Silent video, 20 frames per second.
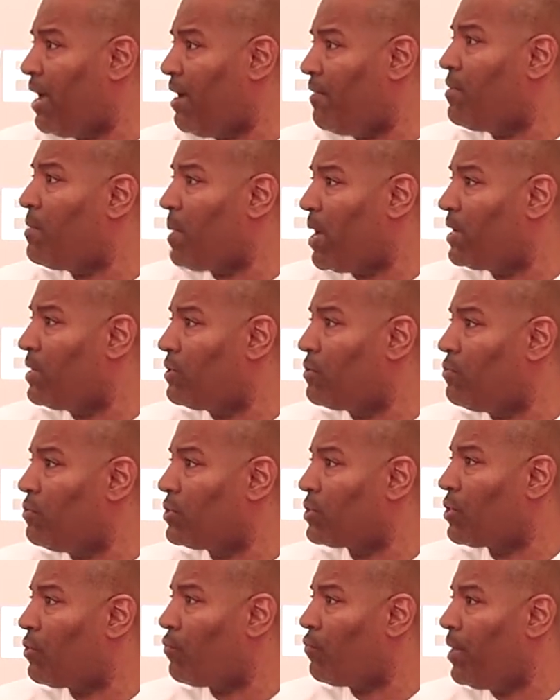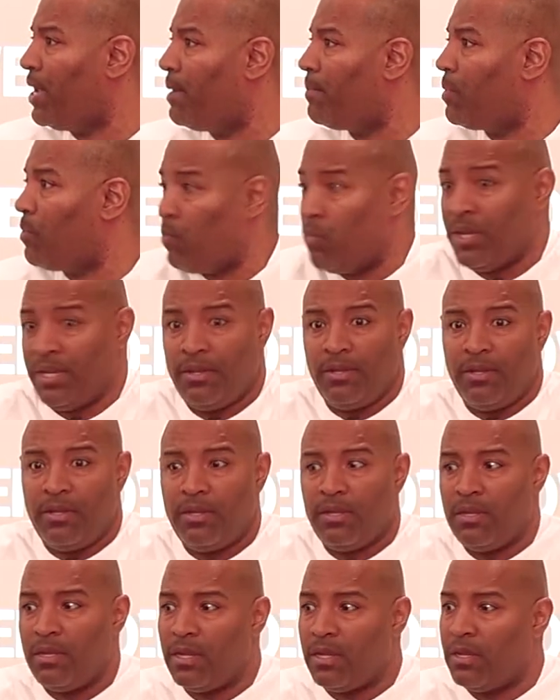everybody through his career, but when
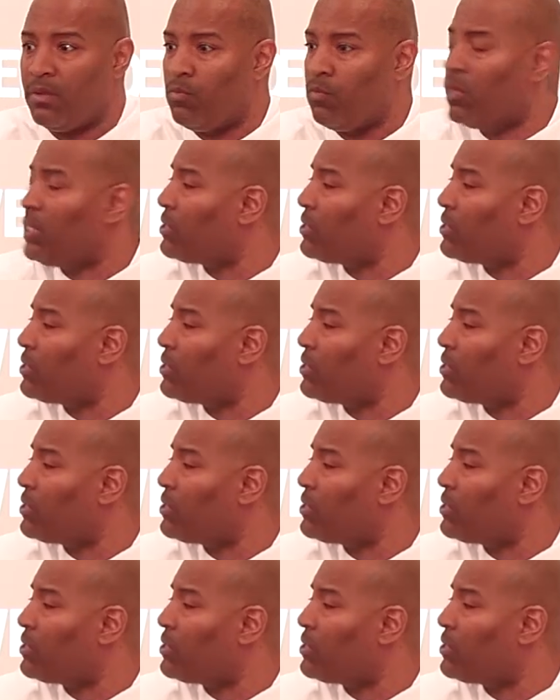we